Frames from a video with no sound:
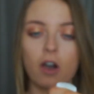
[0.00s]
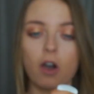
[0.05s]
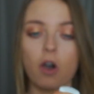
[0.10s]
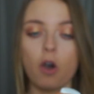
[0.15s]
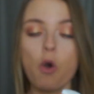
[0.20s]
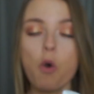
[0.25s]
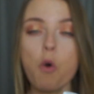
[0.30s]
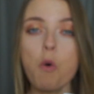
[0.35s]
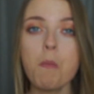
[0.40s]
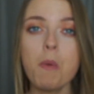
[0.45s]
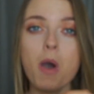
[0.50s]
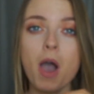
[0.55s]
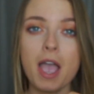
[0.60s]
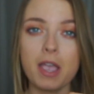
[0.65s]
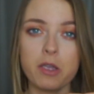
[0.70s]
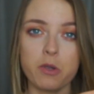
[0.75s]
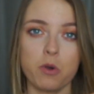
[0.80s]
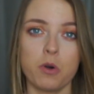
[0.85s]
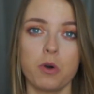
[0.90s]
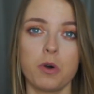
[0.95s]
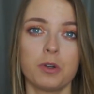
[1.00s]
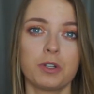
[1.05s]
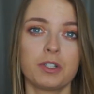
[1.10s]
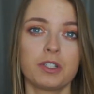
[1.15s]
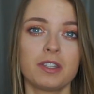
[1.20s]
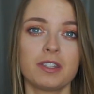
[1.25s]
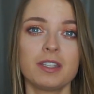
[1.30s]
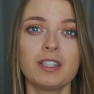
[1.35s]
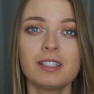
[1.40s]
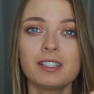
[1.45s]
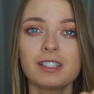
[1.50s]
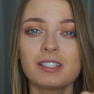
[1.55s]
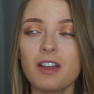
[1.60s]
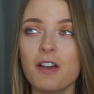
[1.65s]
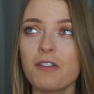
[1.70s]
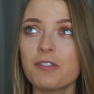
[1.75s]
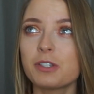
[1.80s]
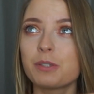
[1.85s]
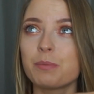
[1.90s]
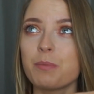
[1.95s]
Oh my god, this
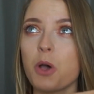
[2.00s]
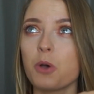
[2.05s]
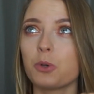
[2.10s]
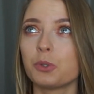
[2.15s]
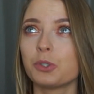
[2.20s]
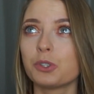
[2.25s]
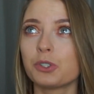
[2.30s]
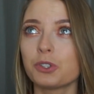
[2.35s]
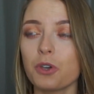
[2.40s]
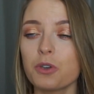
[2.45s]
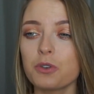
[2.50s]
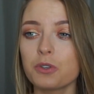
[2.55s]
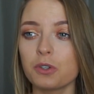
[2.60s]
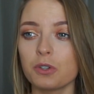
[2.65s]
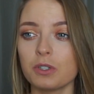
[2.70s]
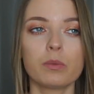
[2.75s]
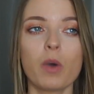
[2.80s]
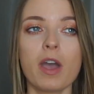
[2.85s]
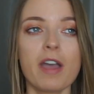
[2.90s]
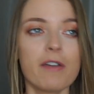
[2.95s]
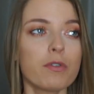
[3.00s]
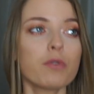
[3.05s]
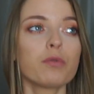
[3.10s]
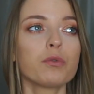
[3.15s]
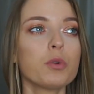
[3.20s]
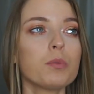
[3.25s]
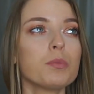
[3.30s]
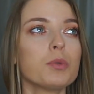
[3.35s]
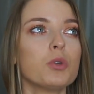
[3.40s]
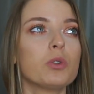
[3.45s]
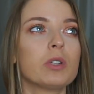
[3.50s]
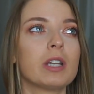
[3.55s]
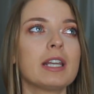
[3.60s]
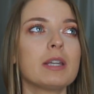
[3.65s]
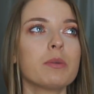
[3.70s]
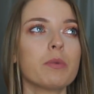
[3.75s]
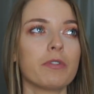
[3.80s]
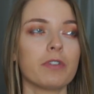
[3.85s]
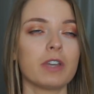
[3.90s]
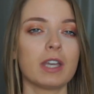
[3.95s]
stuff smells so good. Whatever room you
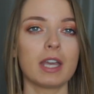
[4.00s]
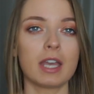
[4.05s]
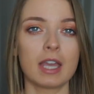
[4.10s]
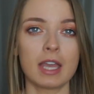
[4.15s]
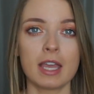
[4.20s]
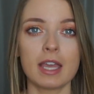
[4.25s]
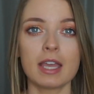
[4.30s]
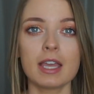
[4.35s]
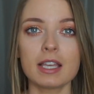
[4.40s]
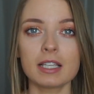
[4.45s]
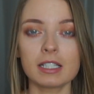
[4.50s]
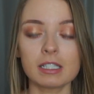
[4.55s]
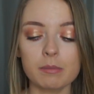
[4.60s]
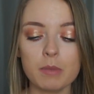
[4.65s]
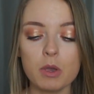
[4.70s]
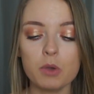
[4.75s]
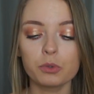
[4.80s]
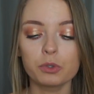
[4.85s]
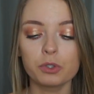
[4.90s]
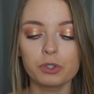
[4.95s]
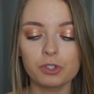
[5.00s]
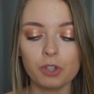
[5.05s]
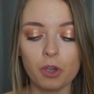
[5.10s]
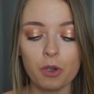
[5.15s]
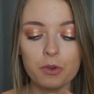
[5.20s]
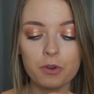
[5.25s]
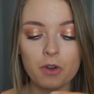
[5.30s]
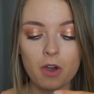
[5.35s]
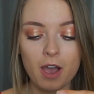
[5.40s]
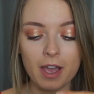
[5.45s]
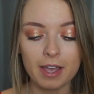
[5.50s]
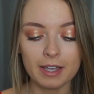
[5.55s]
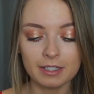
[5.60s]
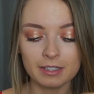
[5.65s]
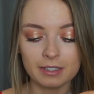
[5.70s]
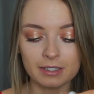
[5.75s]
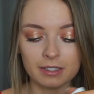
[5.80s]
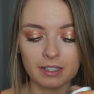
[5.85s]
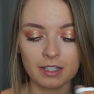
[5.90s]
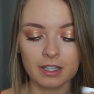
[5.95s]
clean with it, it smells so
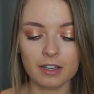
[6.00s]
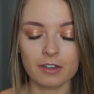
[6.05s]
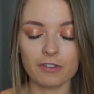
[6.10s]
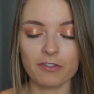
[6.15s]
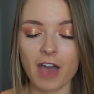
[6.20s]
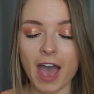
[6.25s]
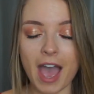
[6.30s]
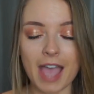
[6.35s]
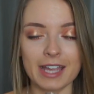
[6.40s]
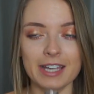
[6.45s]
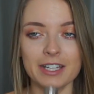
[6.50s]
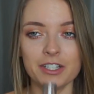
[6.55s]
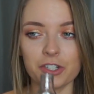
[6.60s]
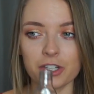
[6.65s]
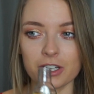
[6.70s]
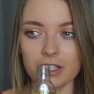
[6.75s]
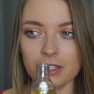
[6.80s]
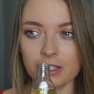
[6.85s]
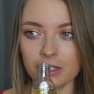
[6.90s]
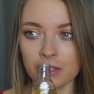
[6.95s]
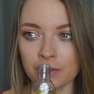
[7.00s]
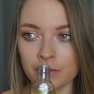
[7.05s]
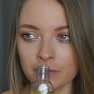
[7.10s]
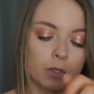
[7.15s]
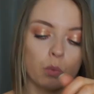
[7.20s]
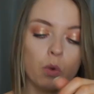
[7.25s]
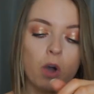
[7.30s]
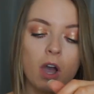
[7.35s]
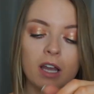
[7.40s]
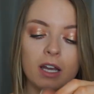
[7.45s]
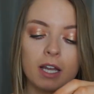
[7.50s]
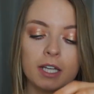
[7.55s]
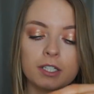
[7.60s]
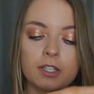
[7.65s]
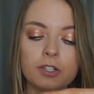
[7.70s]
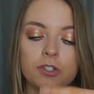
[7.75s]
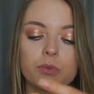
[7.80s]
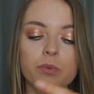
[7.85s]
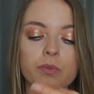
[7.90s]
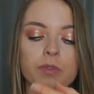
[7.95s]
nice for ages. What I like
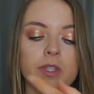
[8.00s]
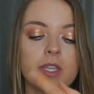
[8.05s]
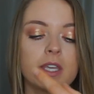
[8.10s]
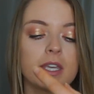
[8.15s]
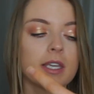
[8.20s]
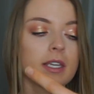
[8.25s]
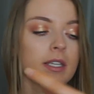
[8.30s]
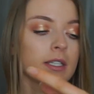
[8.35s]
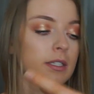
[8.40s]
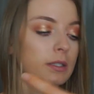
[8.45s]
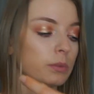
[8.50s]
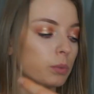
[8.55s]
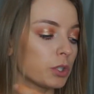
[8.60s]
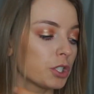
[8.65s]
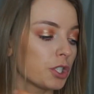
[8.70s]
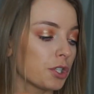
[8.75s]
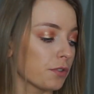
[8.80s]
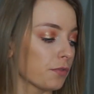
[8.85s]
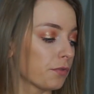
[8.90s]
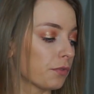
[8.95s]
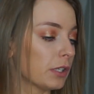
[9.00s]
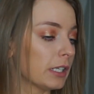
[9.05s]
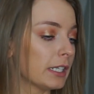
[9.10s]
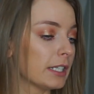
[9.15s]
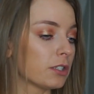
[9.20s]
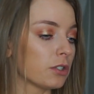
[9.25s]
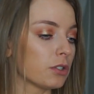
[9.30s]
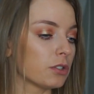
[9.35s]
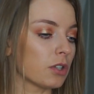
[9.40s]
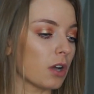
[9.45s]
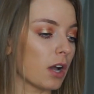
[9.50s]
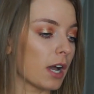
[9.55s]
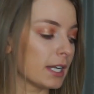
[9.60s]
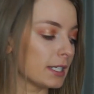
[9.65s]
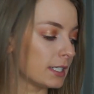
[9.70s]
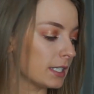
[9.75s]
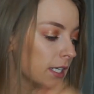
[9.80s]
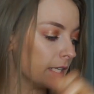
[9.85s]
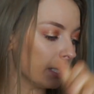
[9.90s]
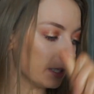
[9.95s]
to do with this, which is a really good
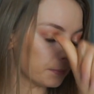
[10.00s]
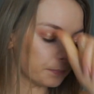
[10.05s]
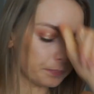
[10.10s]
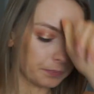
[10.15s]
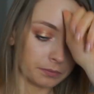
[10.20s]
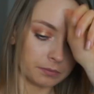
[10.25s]
idea,